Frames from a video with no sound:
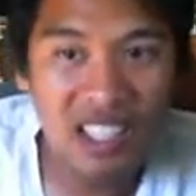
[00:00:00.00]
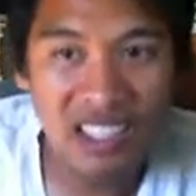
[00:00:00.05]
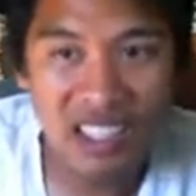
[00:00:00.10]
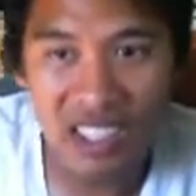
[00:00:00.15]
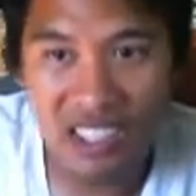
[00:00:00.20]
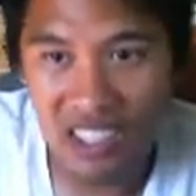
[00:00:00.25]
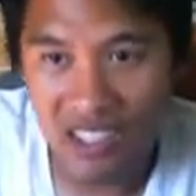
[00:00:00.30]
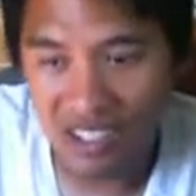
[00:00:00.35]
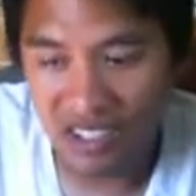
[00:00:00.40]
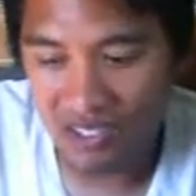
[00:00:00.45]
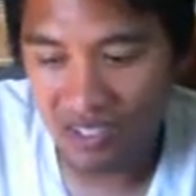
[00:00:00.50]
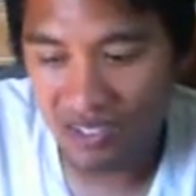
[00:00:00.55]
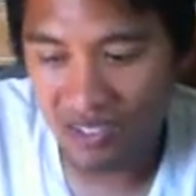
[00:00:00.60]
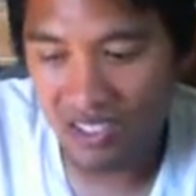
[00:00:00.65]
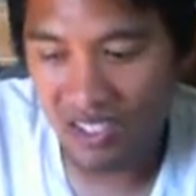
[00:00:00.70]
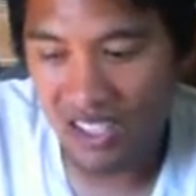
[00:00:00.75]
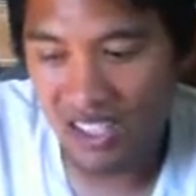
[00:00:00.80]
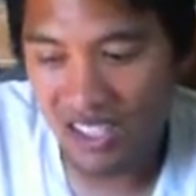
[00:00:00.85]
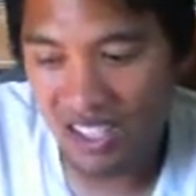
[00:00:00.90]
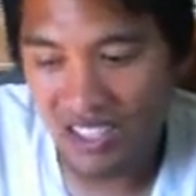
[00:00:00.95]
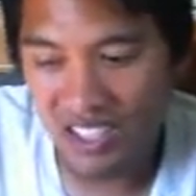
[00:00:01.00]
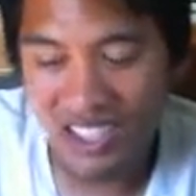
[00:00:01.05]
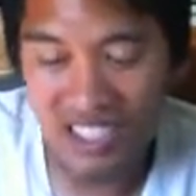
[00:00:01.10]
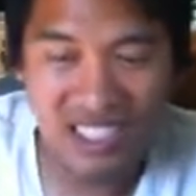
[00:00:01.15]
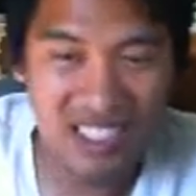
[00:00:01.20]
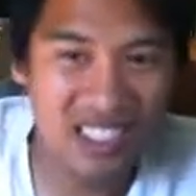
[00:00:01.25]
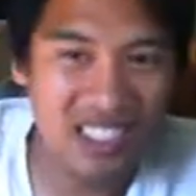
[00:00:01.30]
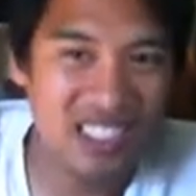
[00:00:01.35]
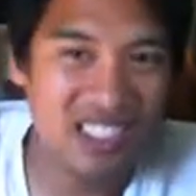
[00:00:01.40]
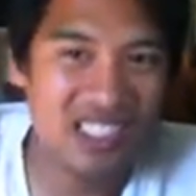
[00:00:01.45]
So,
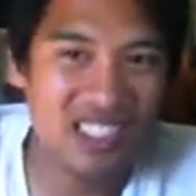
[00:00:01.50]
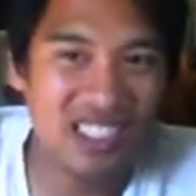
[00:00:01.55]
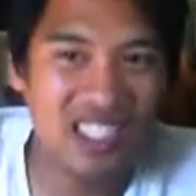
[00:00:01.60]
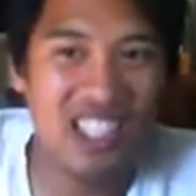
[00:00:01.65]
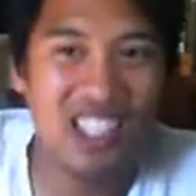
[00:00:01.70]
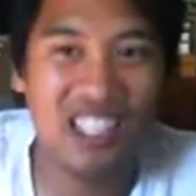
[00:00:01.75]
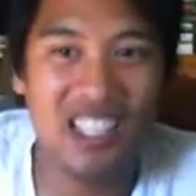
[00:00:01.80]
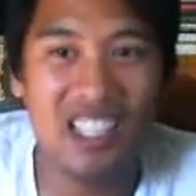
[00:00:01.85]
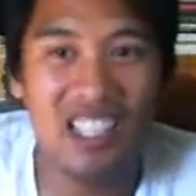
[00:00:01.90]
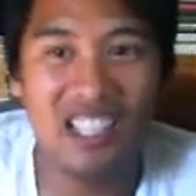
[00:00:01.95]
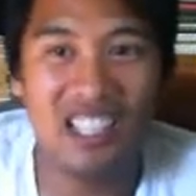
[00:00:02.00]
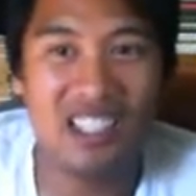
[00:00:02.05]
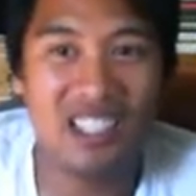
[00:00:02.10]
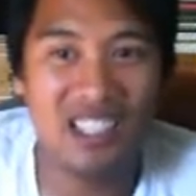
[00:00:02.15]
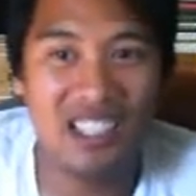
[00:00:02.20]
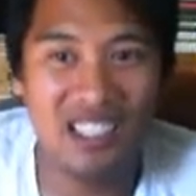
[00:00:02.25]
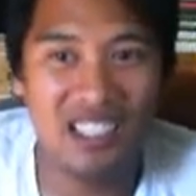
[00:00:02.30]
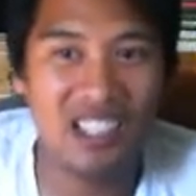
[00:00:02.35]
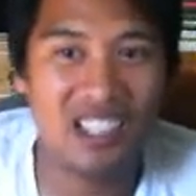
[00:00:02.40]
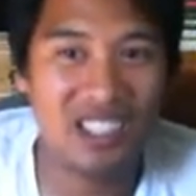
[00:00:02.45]
that's not to say that uh,